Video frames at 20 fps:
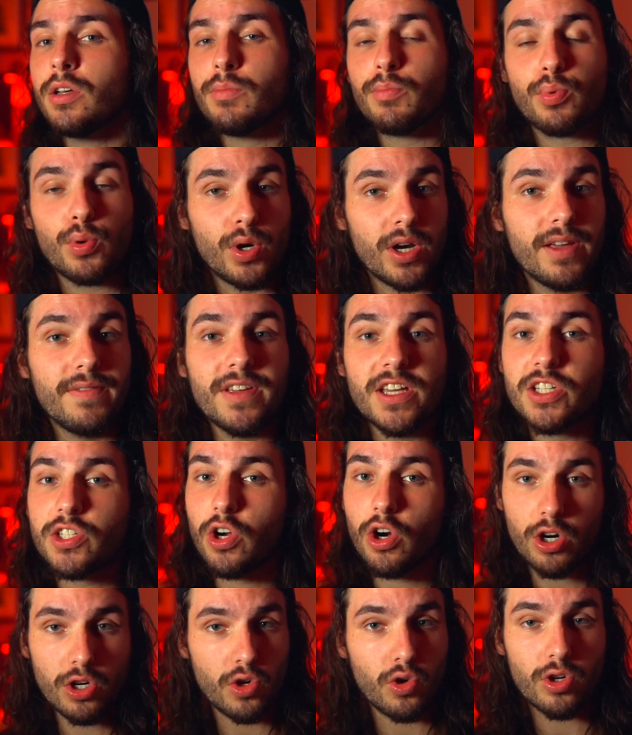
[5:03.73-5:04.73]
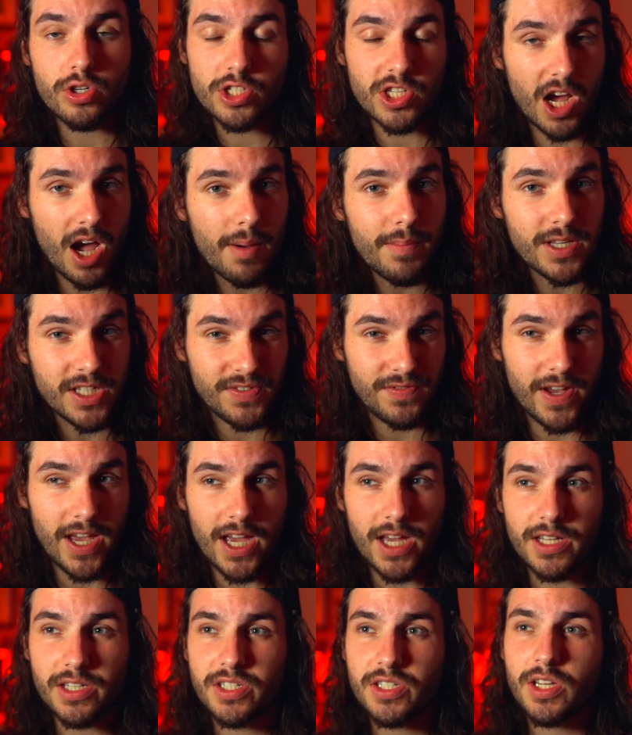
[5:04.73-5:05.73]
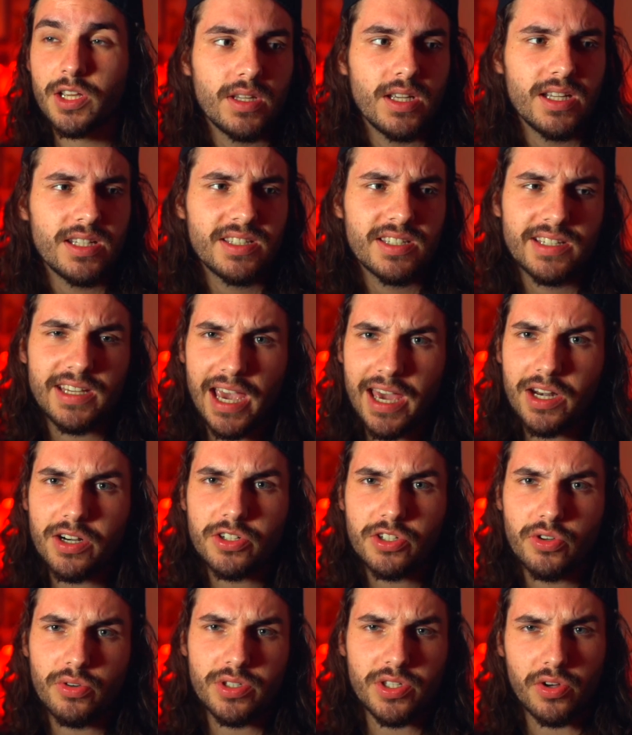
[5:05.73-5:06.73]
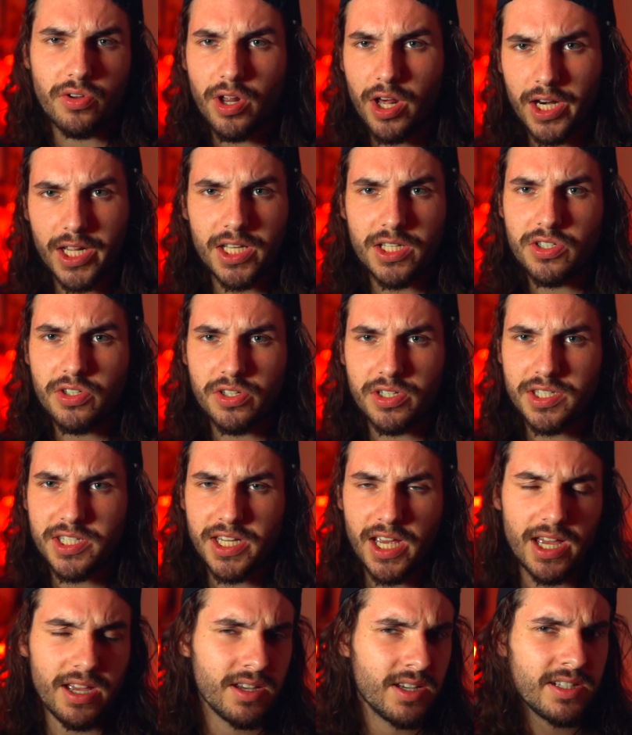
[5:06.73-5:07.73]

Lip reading: previous hardcore zombies fans, it's catered to its own audience, you could say.